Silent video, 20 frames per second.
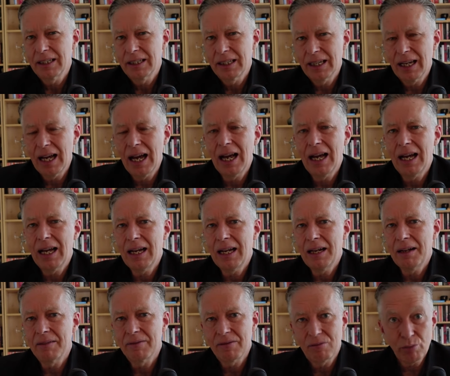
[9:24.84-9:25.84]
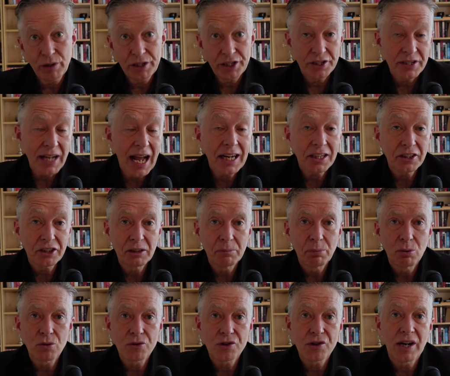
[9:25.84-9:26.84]
uh, which is actually
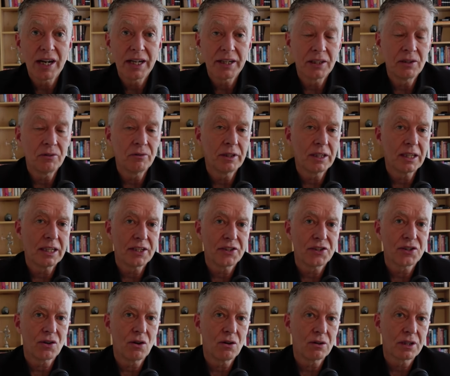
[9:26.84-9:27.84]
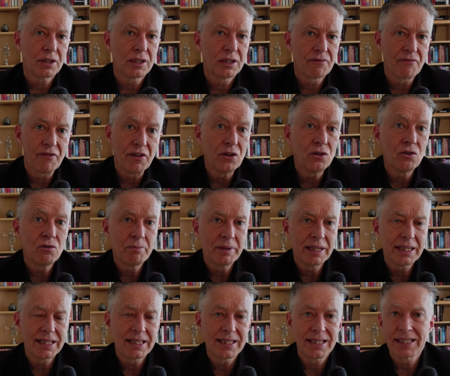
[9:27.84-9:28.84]
portrayed in Ridley Scott's film.
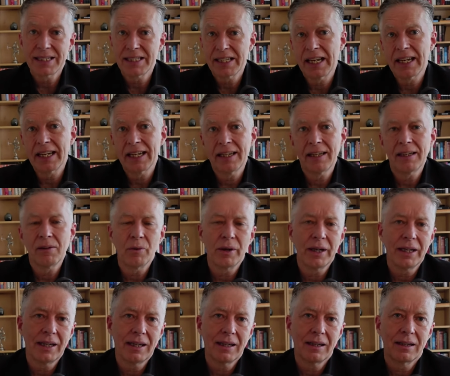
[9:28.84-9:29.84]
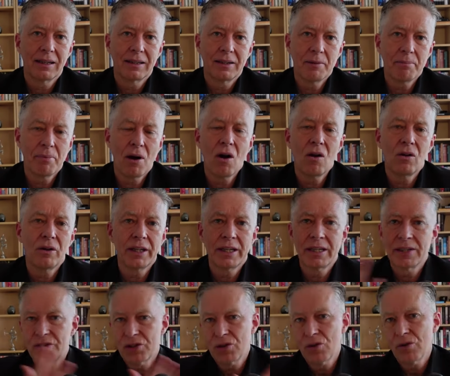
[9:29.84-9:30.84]
It's the scene where Napoleon
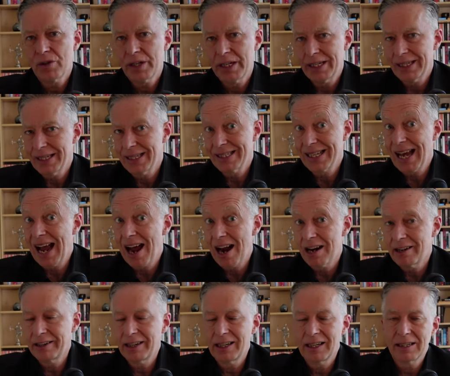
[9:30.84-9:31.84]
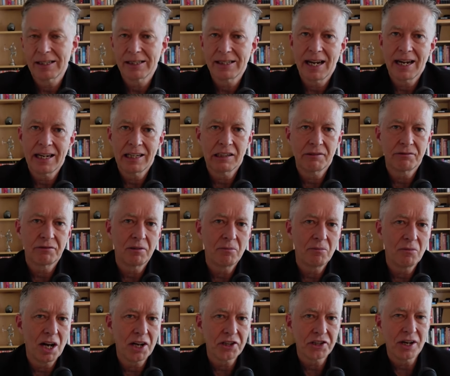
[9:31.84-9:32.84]
is talking to Tsar Alexander from
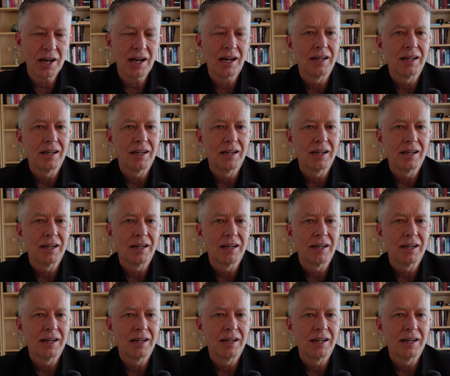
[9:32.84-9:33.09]
Russia